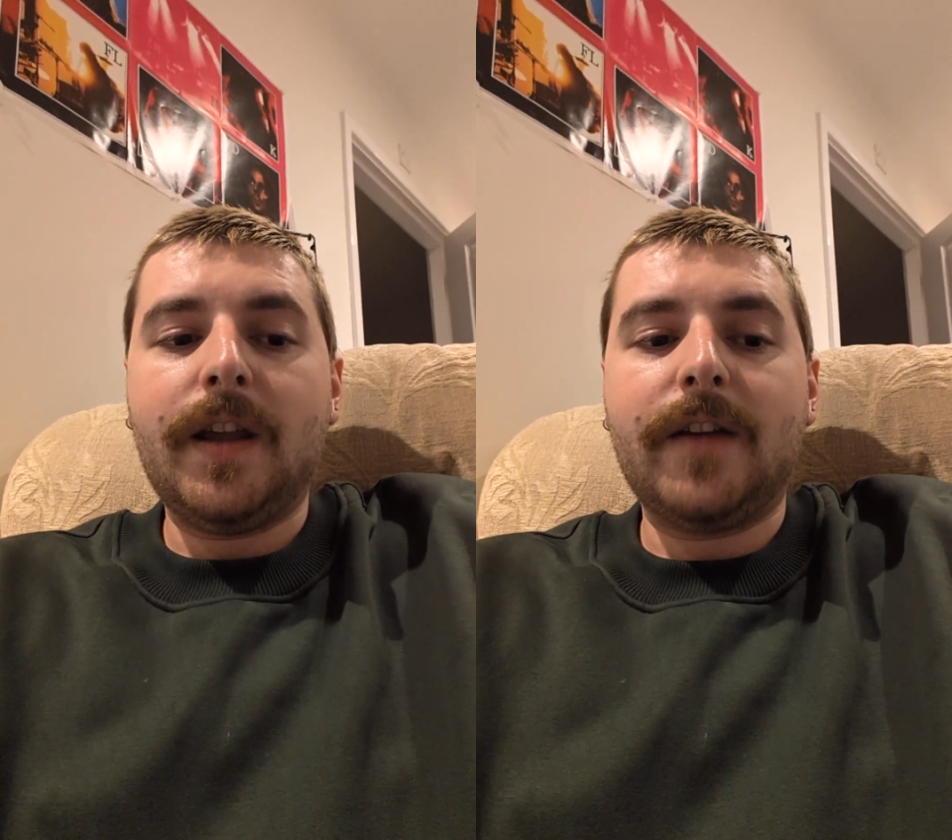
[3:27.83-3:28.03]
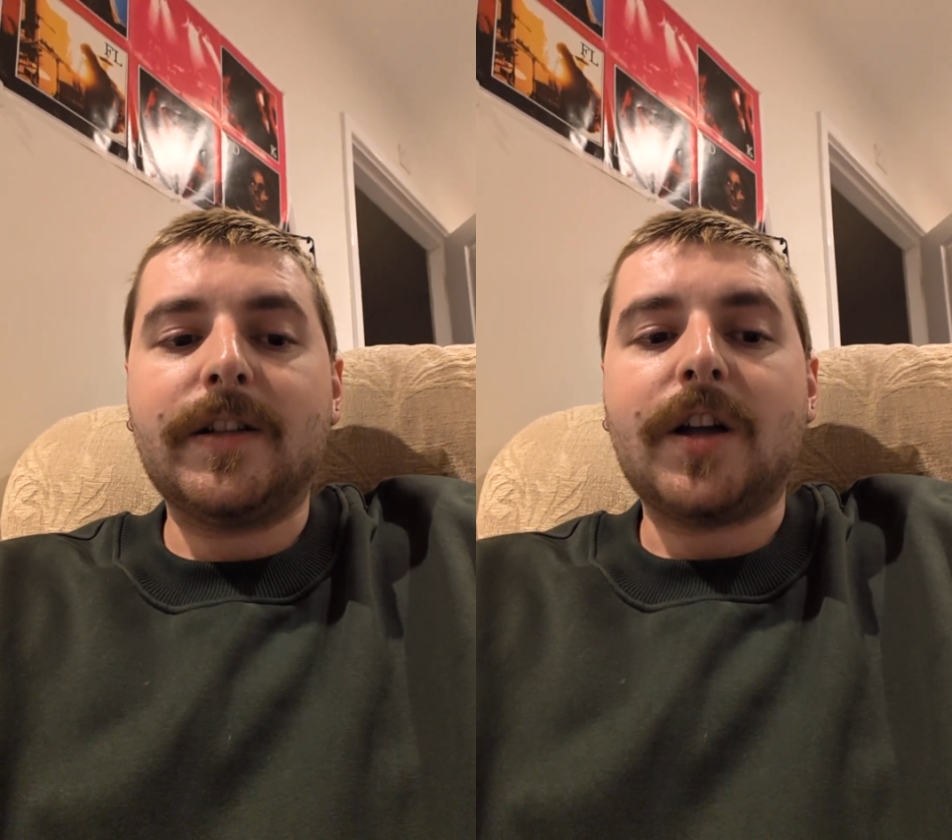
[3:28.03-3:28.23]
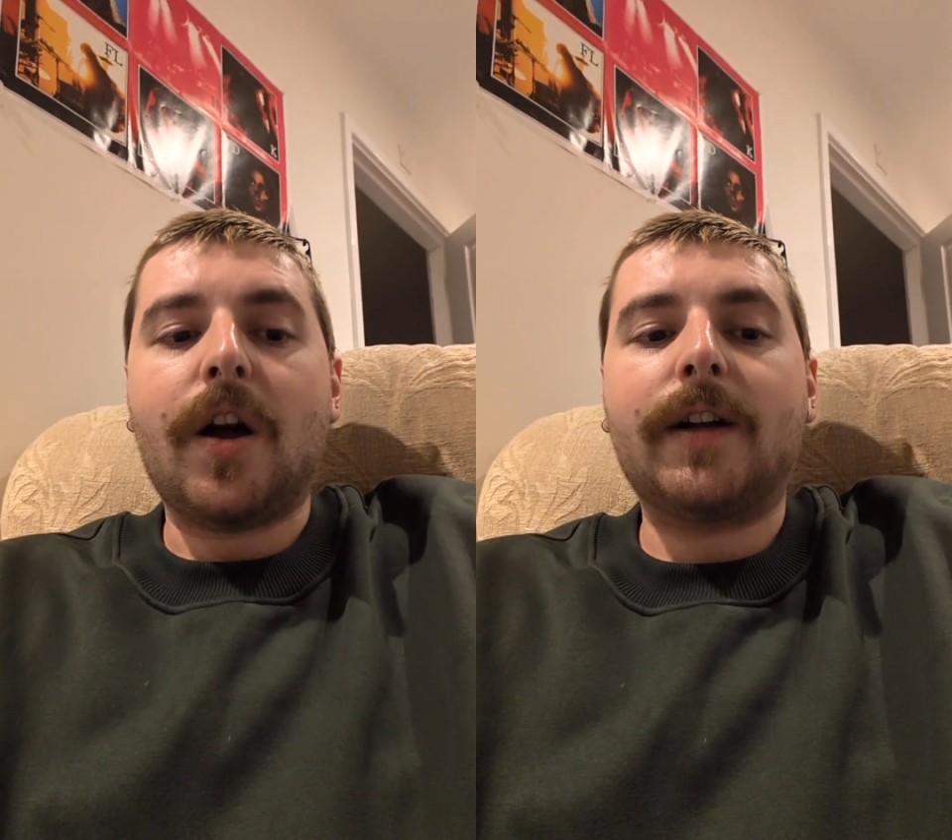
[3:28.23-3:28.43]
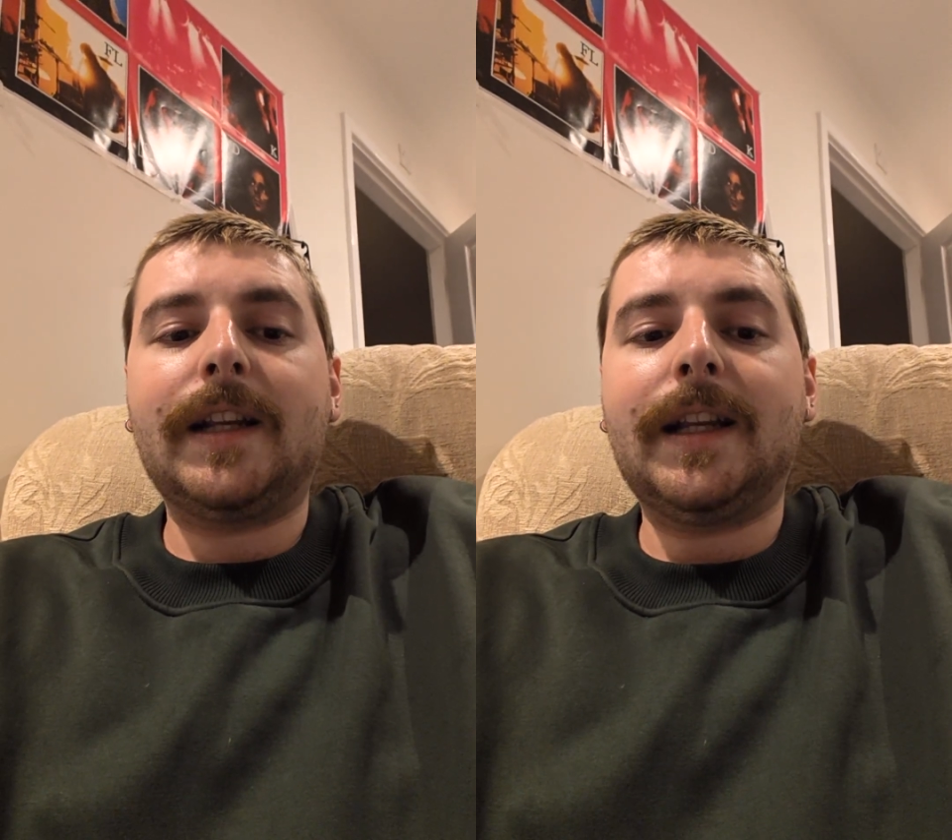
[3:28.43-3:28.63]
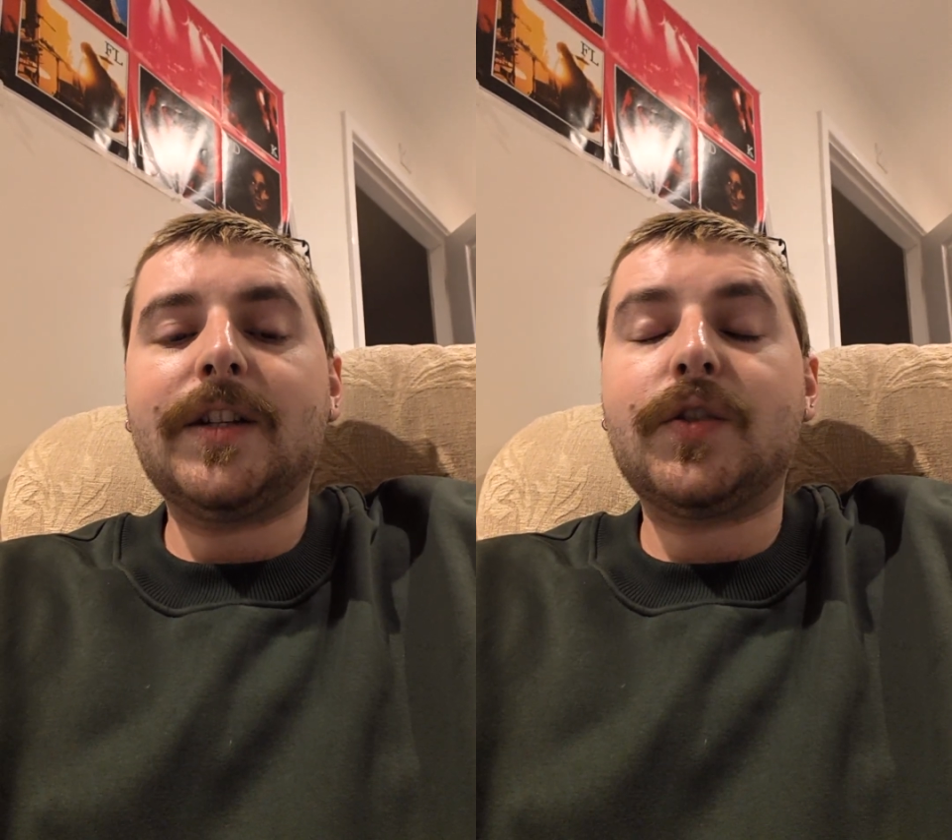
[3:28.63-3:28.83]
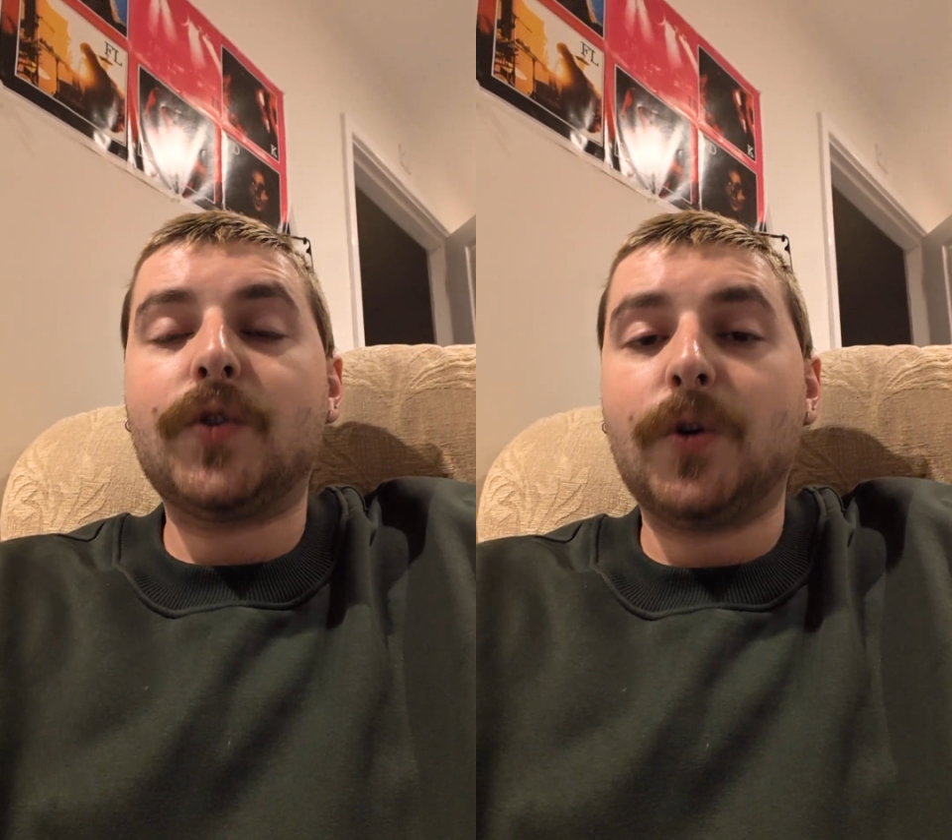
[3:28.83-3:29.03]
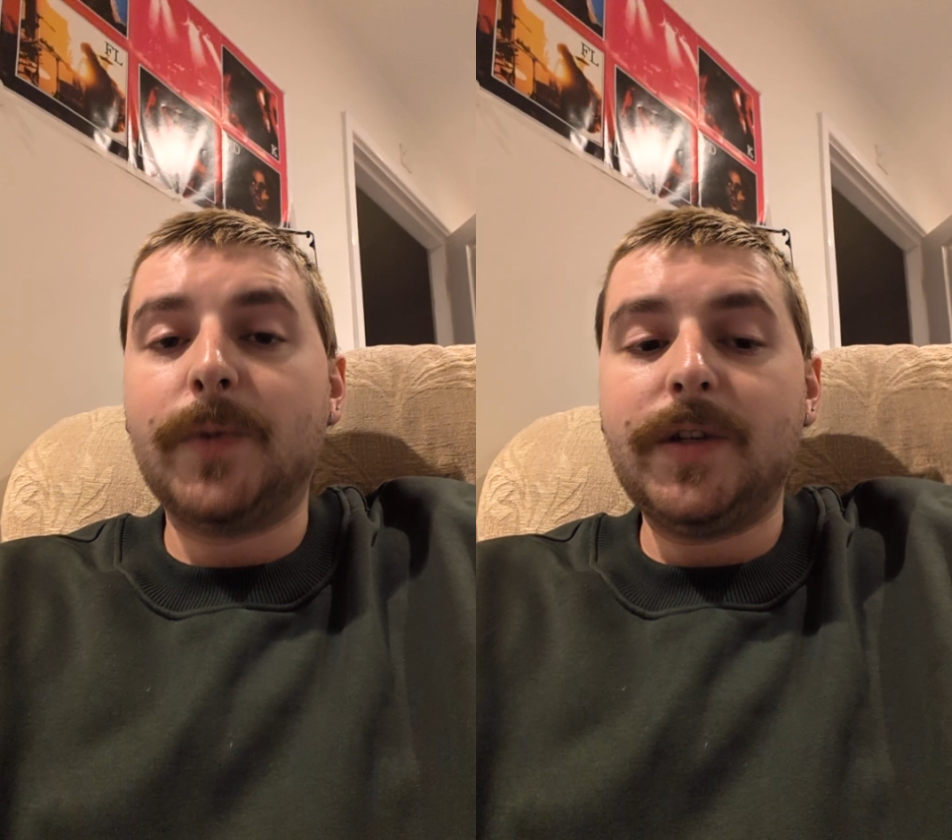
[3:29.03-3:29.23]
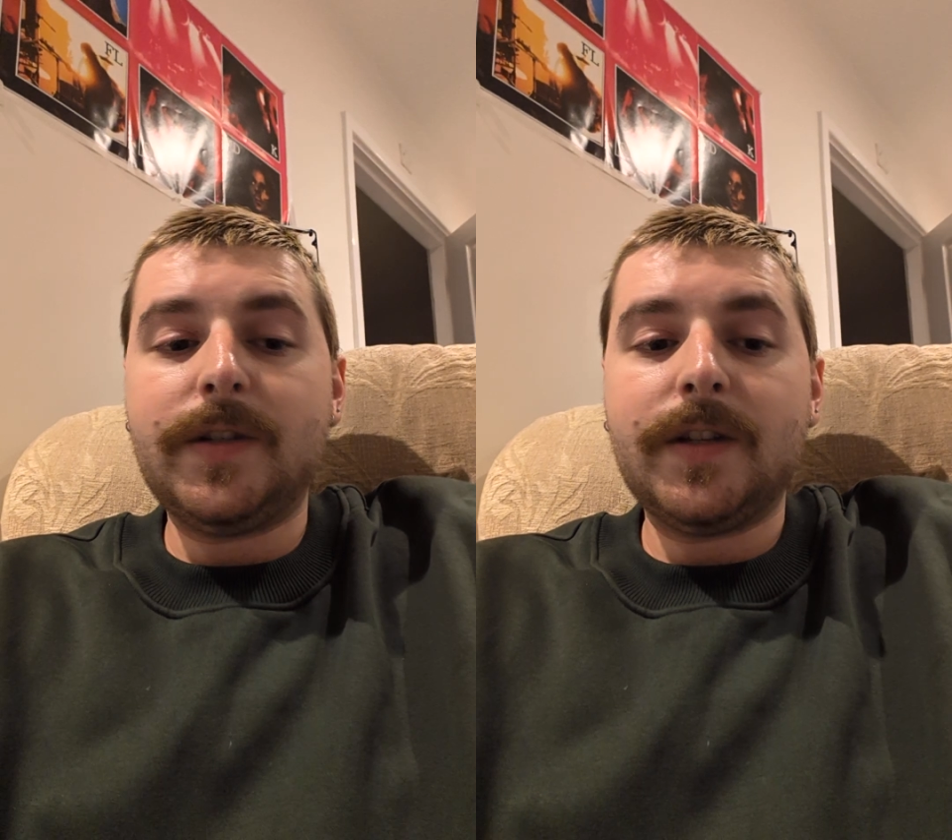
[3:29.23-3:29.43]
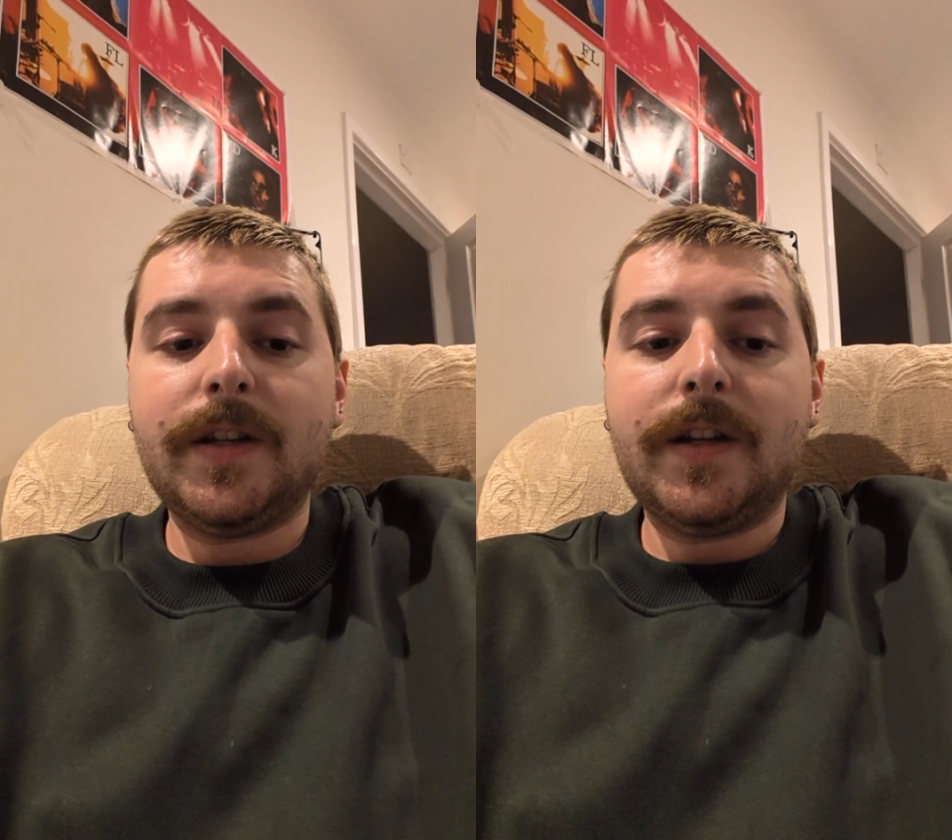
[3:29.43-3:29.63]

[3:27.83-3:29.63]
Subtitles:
There is hardly less torment